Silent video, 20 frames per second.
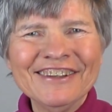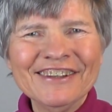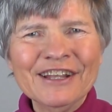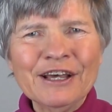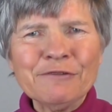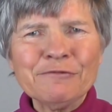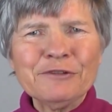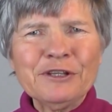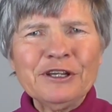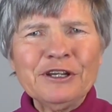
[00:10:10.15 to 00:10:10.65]

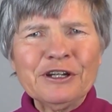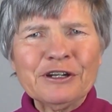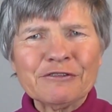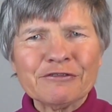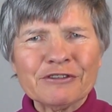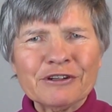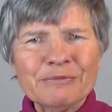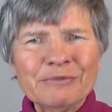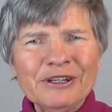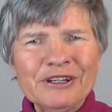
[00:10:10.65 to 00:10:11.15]
Love to hear
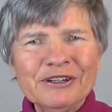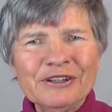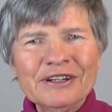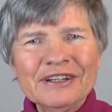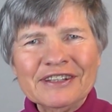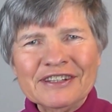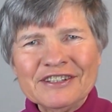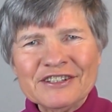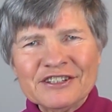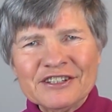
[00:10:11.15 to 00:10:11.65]
from you.
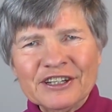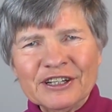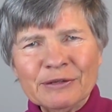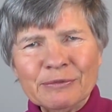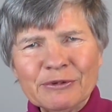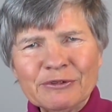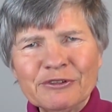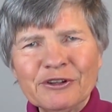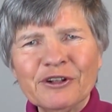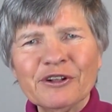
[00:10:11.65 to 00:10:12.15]
This is
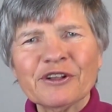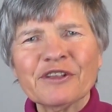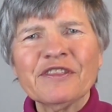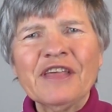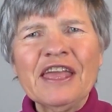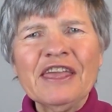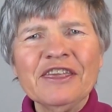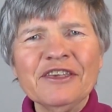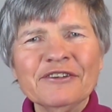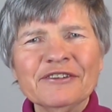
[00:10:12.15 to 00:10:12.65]
Hilma Volk.
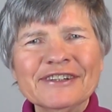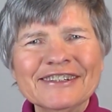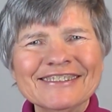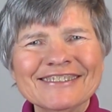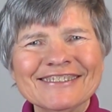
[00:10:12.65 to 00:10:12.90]
Thank you.